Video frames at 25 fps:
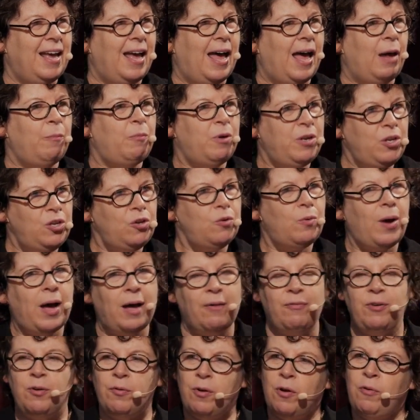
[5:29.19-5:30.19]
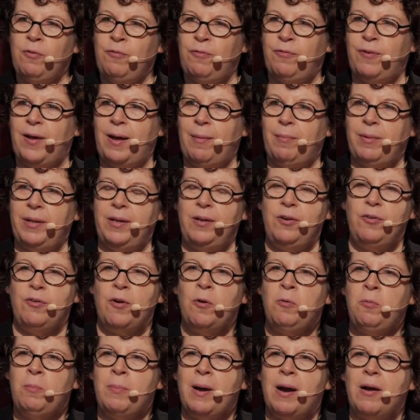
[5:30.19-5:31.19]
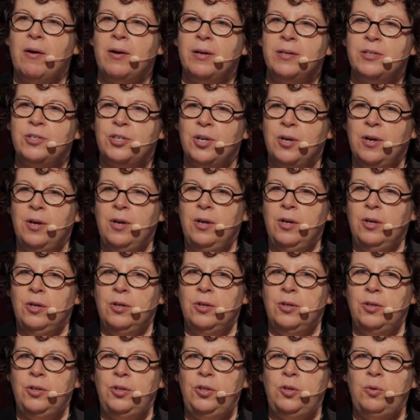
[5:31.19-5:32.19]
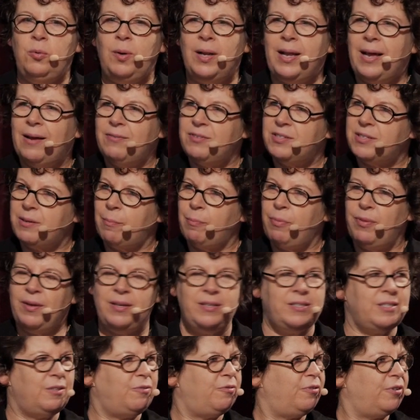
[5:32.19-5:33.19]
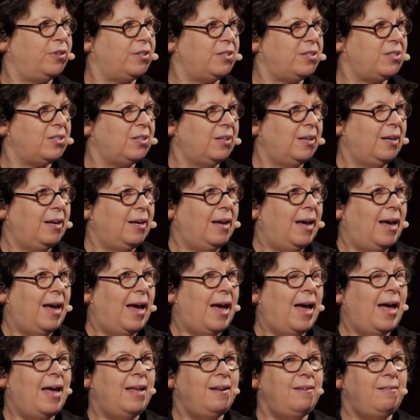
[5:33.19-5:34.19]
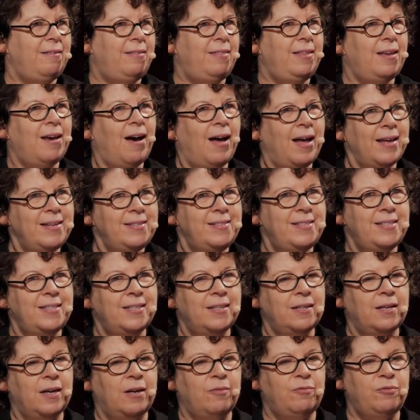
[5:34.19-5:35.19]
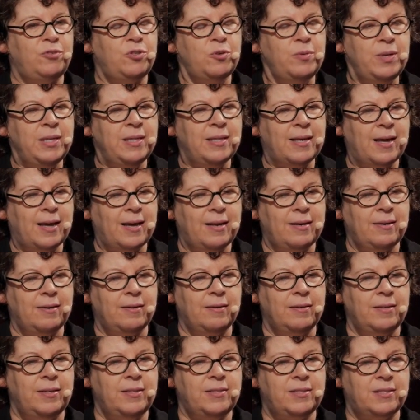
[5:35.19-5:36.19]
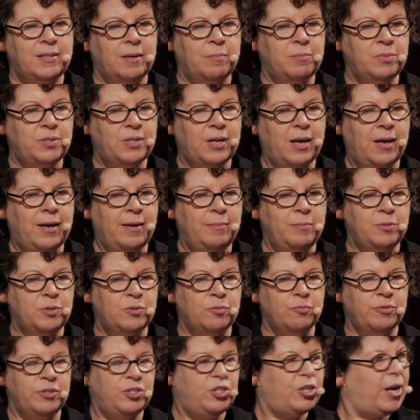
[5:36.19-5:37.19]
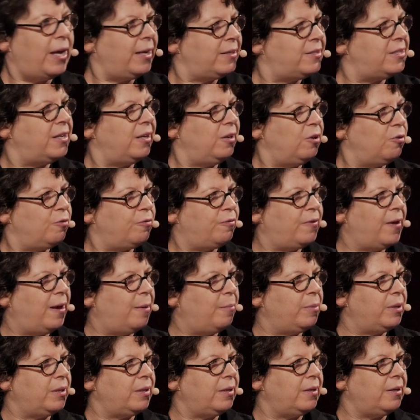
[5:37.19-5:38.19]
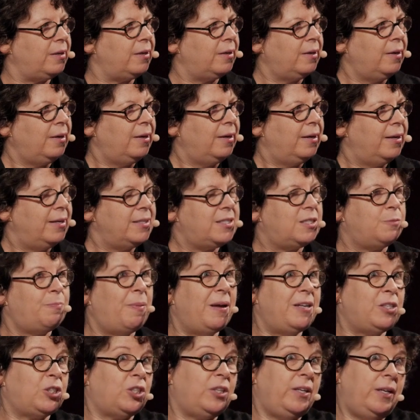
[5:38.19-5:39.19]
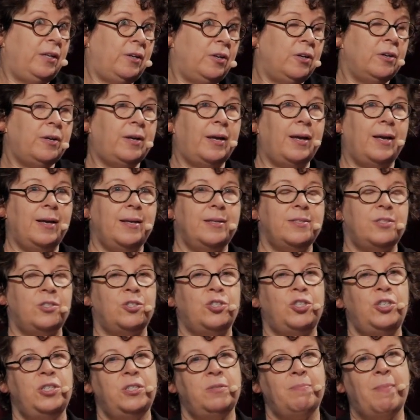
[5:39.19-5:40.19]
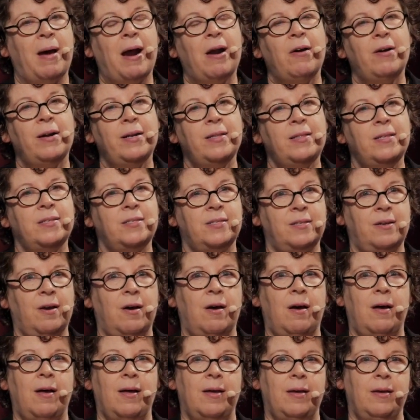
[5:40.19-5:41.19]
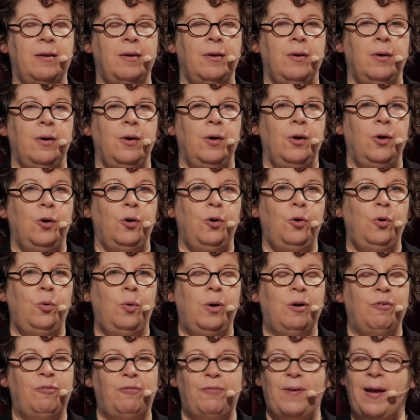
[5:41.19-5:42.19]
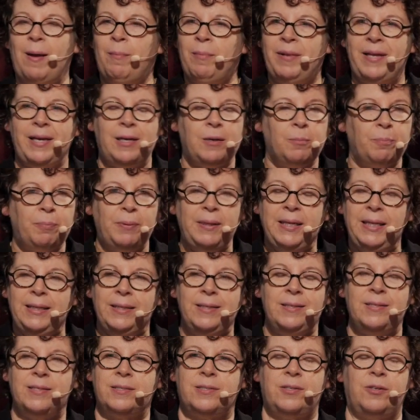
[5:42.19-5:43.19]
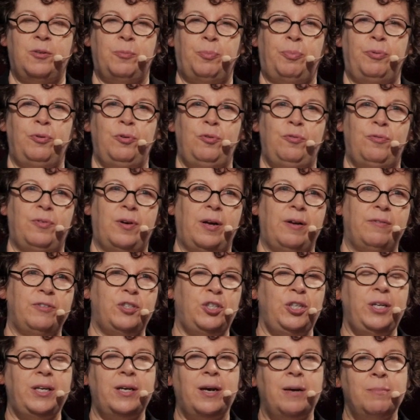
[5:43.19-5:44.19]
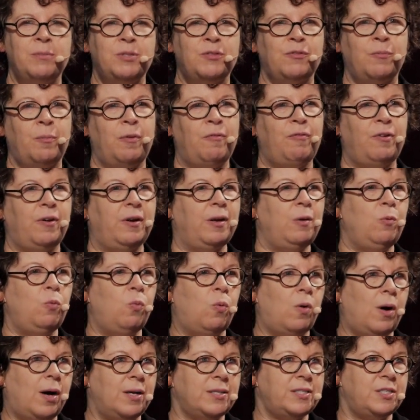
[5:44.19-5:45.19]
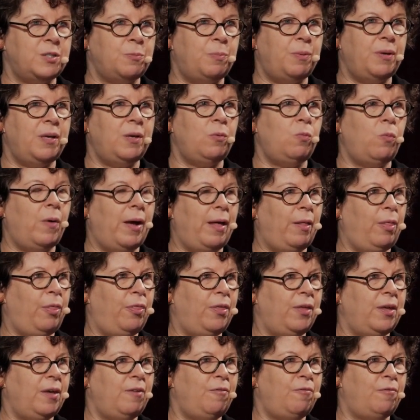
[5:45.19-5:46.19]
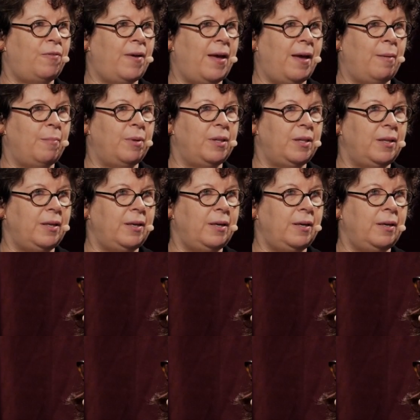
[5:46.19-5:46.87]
And when you have your own family and your own marriage, you will have something different. And the idea of doing that is sometimes rejecting your family, especially in her case. She's married this guy who her family completely doesn't approve of. She comes from a very waspy, wealthy family.